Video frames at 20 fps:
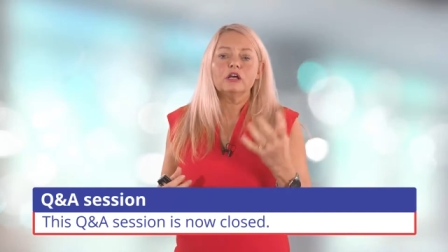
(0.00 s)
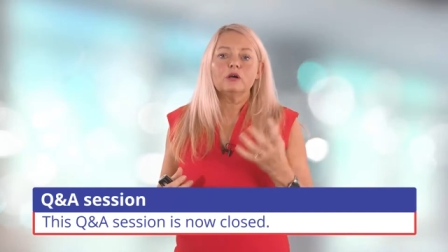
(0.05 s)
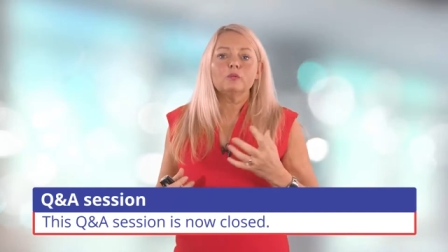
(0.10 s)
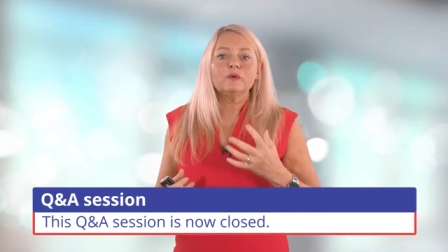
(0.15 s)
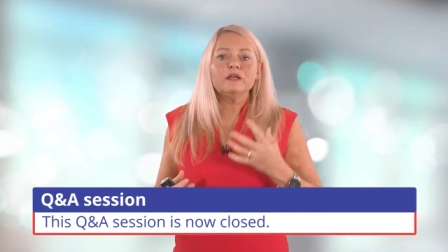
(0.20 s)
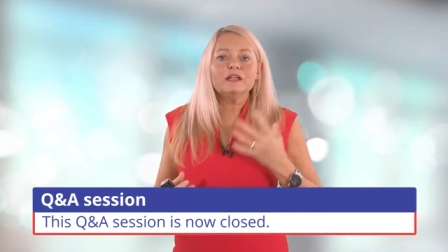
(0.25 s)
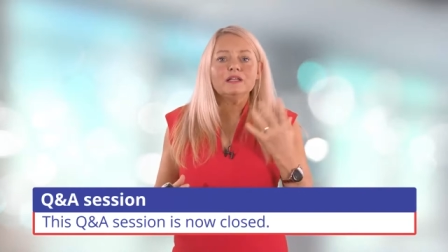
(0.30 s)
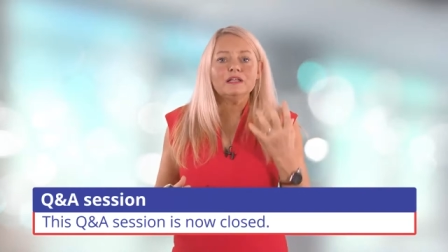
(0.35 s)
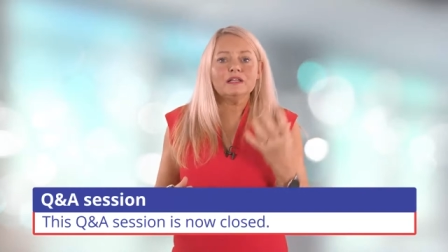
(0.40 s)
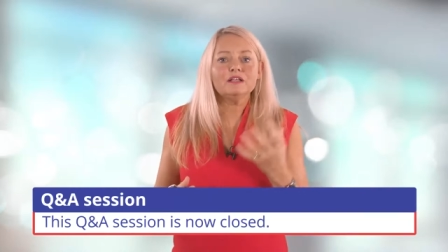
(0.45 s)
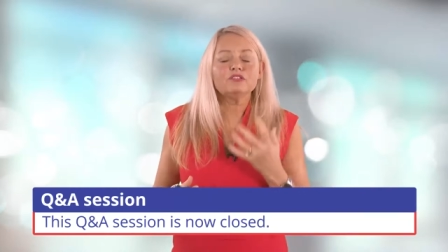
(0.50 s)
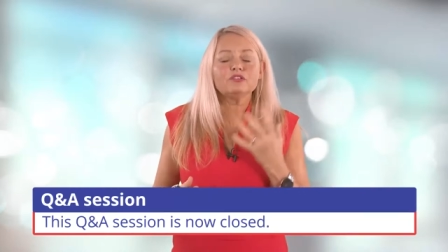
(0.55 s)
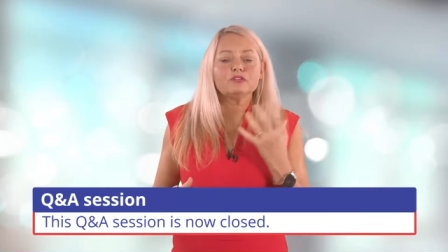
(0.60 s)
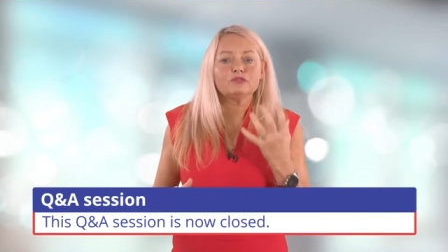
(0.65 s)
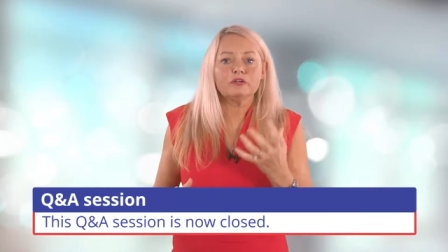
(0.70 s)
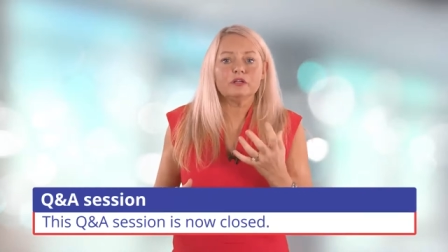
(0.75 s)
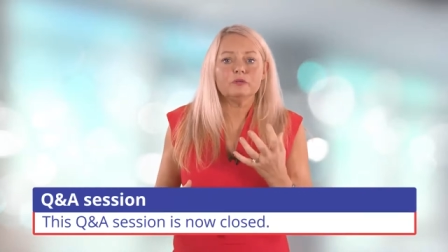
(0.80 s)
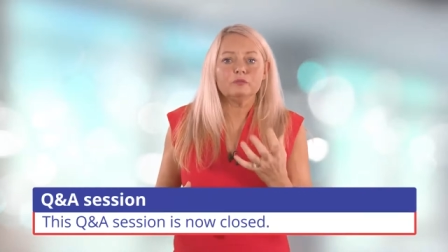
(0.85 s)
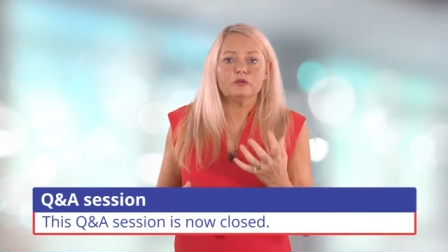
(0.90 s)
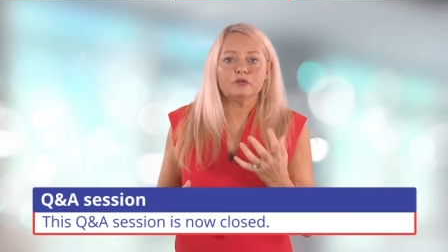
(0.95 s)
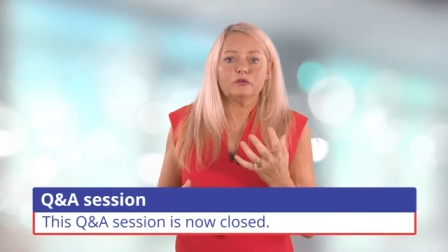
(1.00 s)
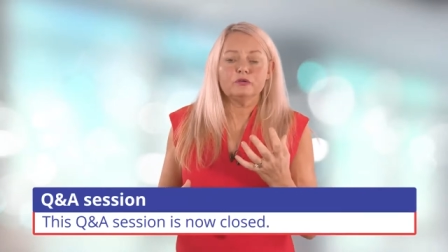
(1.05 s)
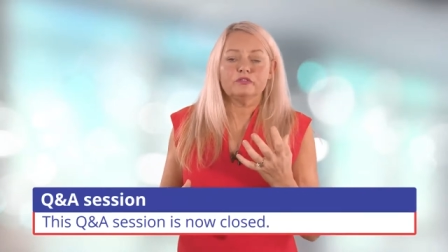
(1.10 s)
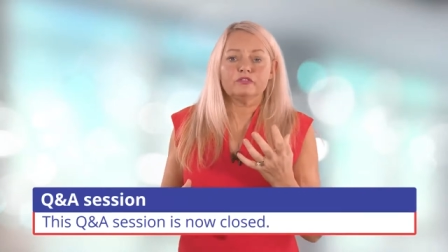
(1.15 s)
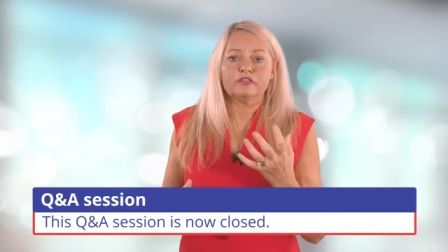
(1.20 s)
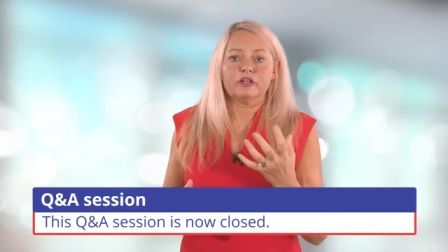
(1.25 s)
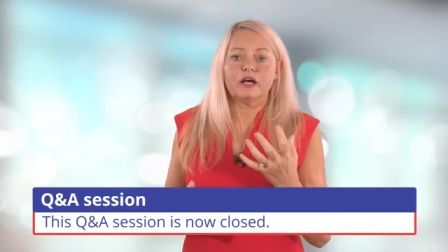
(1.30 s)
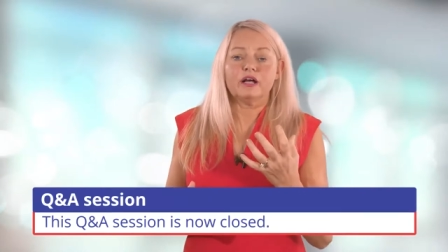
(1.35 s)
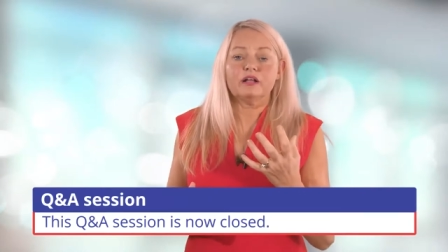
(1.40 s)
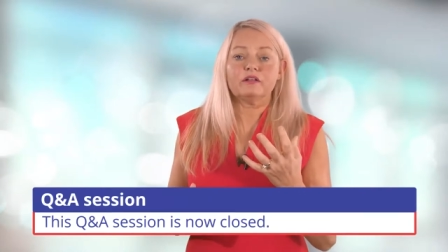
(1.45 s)
we need to remove
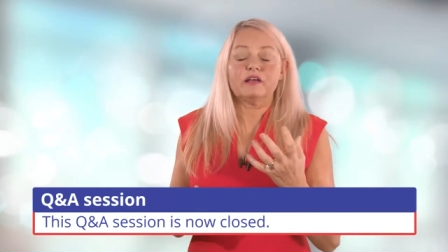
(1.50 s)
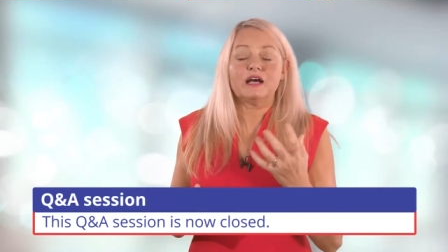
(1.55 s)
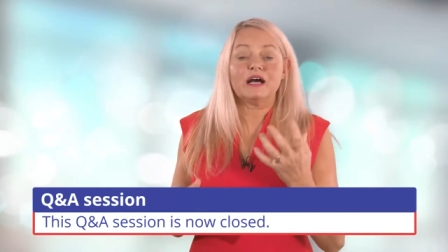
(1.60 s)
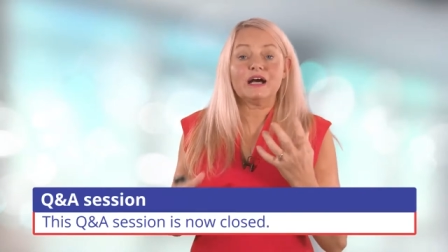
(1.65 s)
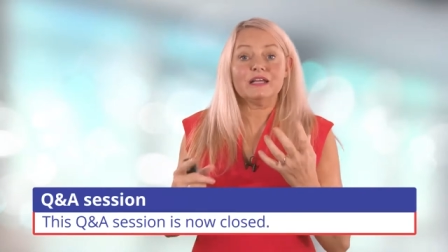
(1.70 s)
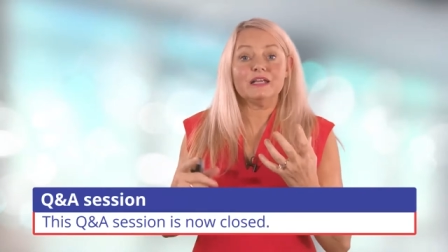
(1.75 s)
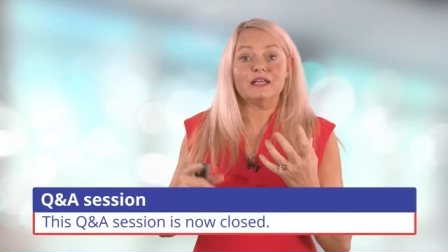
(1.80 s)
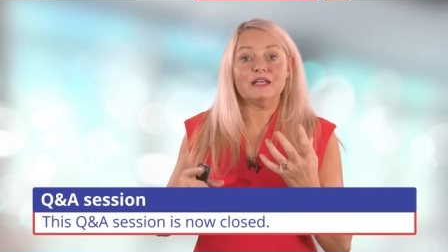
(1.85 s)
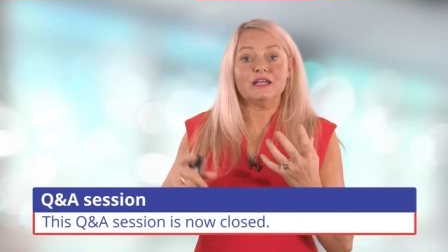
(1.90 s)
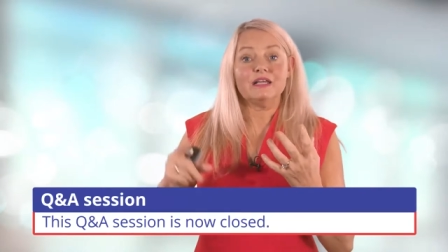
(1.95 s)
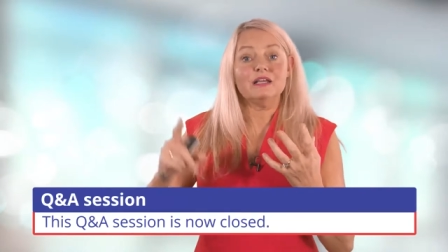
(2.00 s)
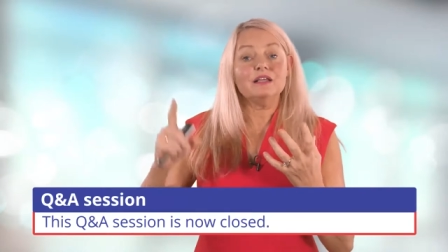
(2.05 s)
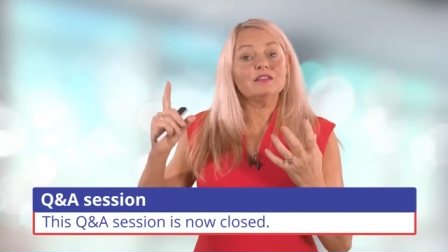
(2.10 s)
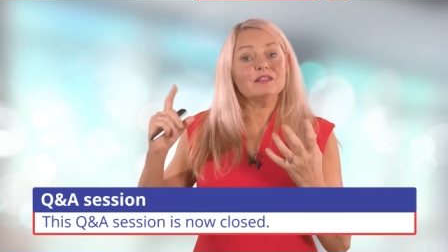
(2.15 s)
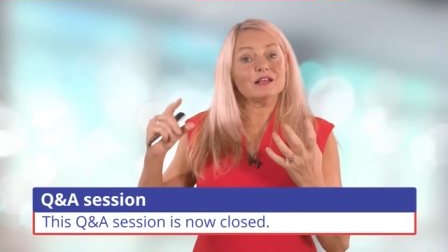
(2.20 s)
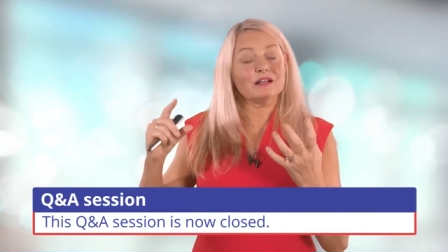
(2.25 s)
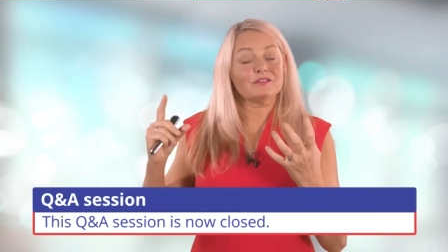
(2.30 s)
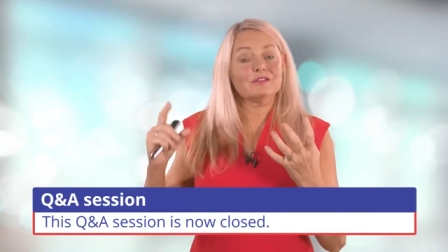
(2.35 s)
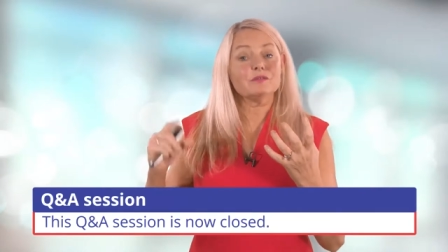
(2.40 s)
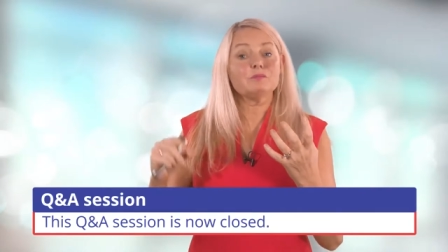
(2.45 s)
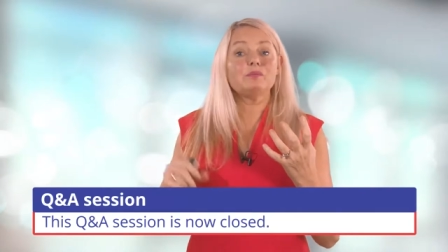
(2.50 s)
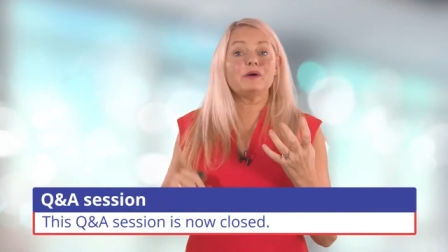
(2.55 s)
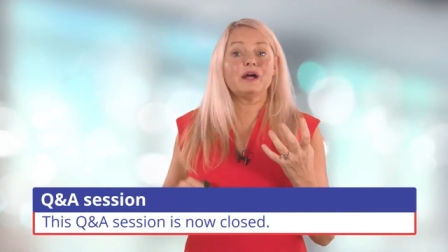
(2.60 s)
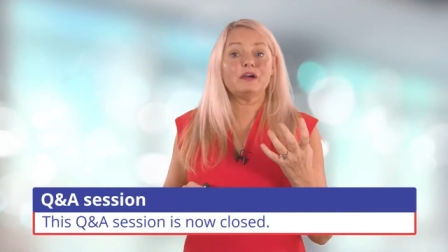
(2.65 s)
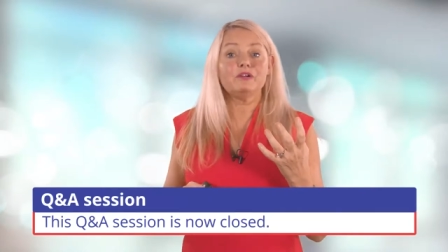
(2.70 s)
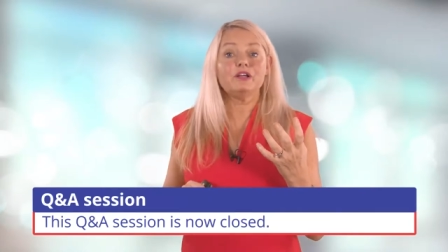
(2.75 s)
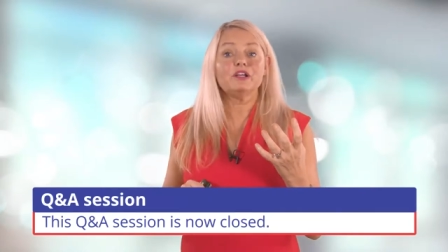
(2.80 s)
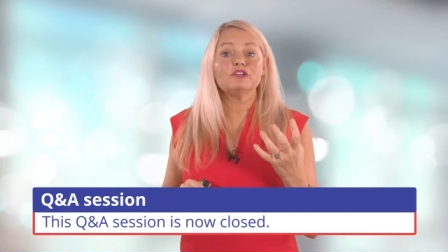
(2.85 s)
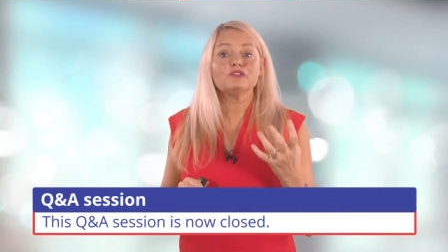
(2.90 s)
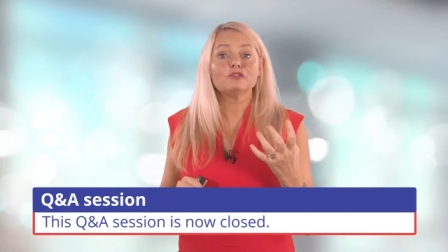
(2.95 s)
that, that is that's a
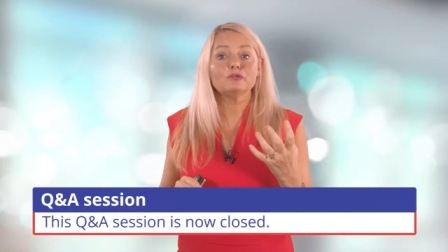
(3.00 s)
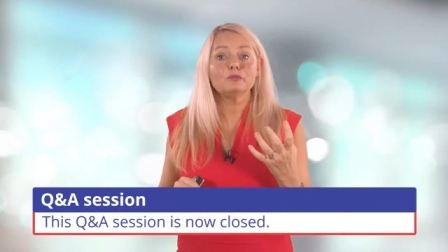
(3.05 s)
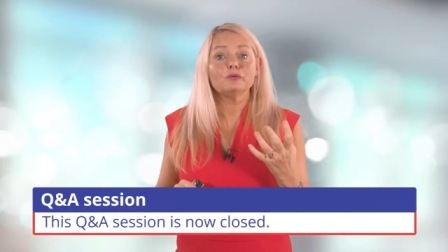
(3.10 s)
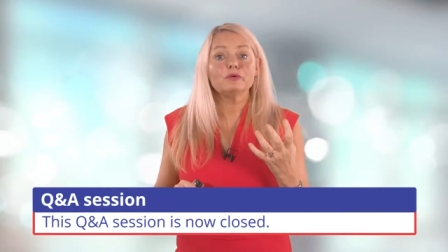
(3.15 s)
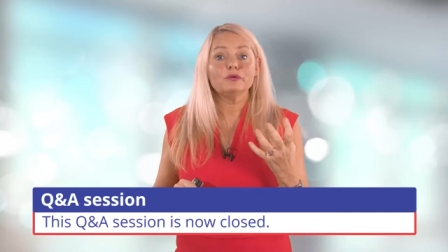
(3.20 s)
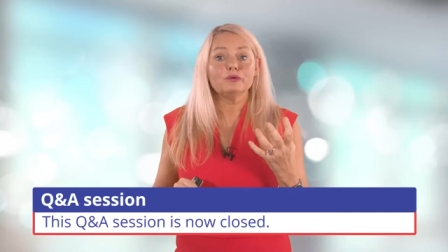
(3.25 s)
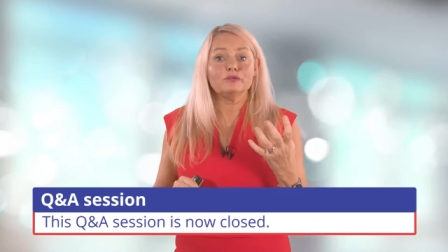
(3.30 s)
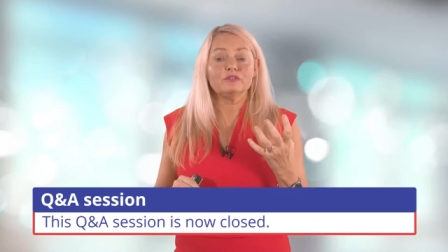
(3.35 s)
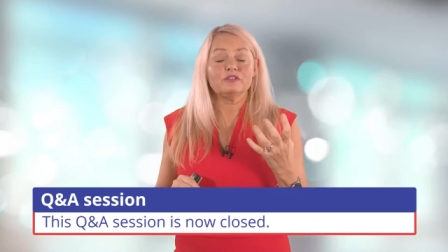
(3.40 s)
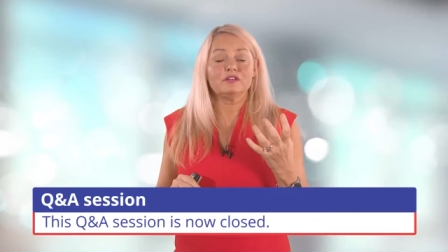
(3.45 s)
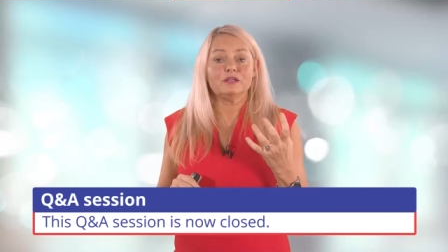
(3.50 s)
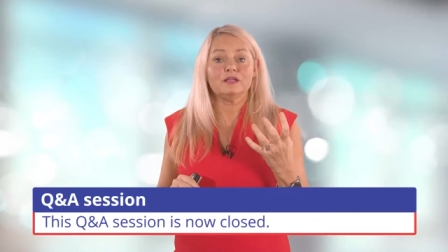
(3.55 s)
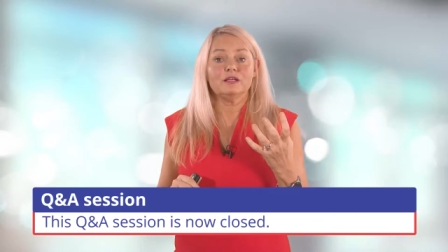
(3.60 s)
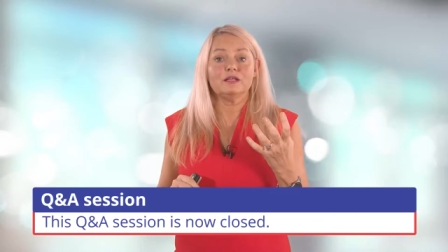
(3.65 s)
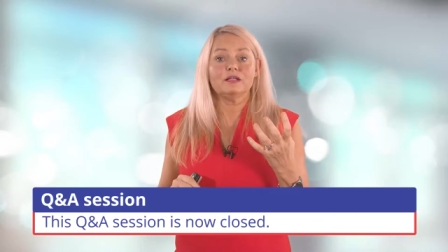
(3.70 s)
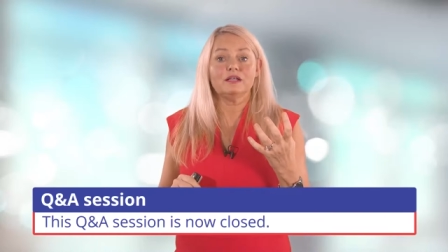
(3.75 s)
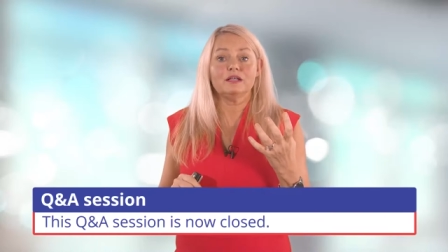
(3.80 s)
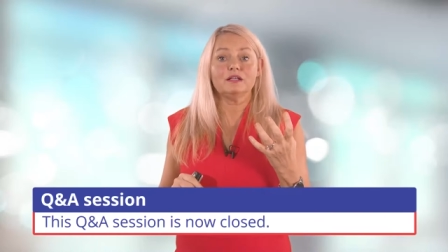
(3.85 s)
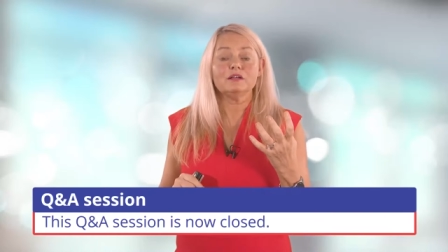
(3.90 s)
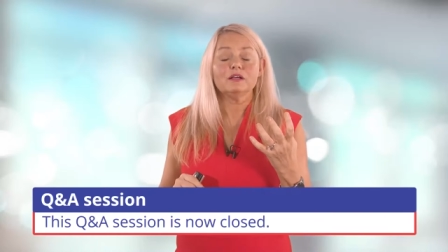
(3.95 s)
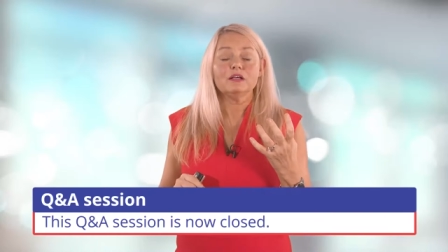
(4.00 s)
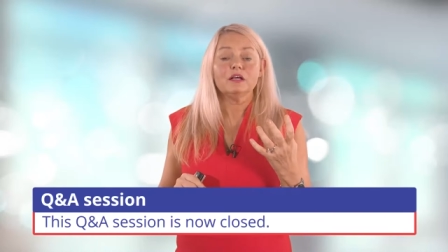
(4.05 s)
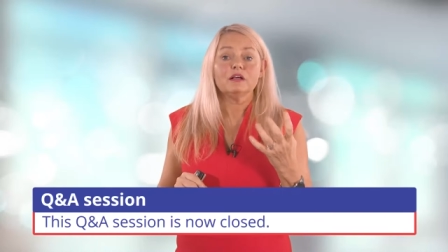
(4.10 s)
barrier to wound healing.